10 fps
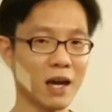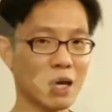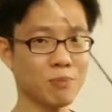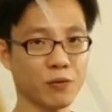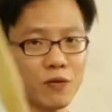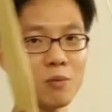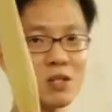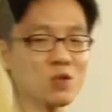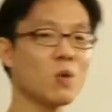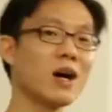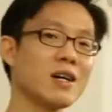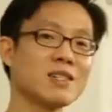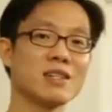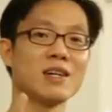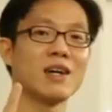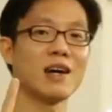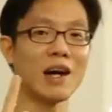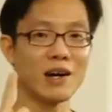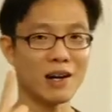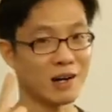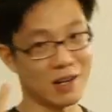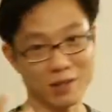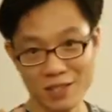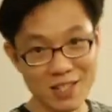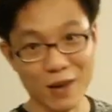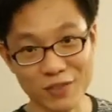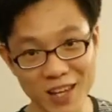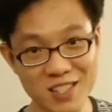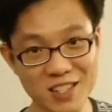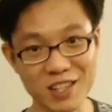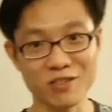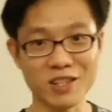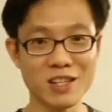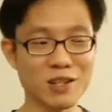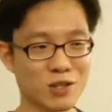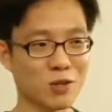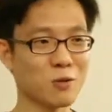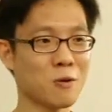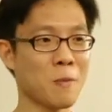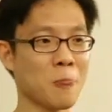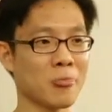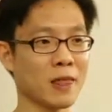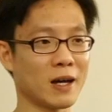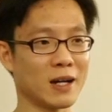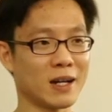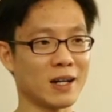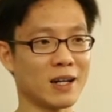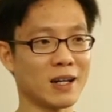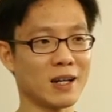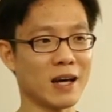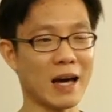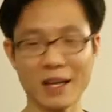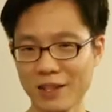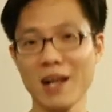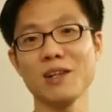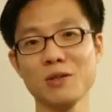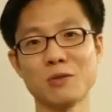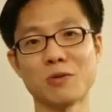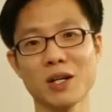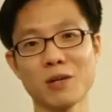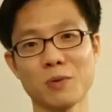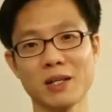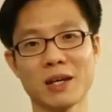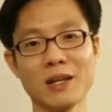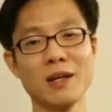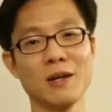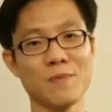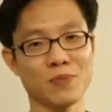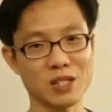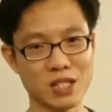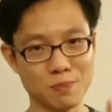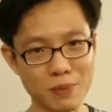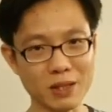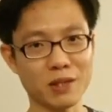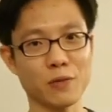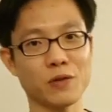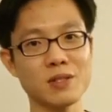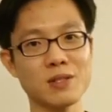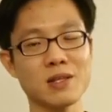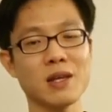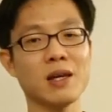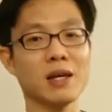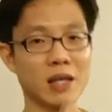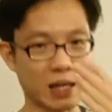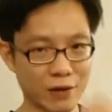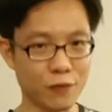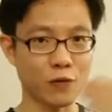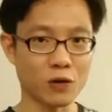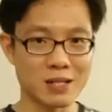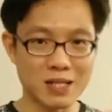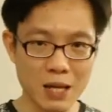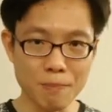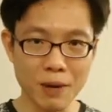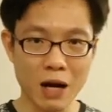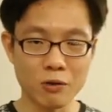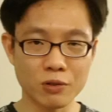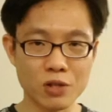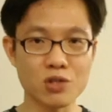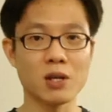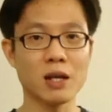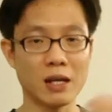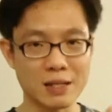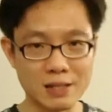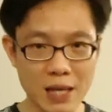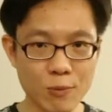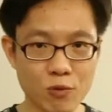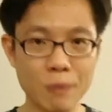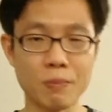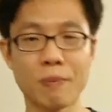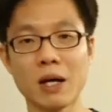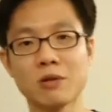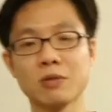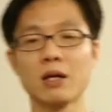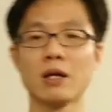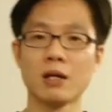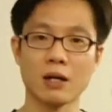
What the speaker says: And performance-wise, since I've tested it already, so I can tell you right away that the speed difference, if for the same poundage and the same grain per pound,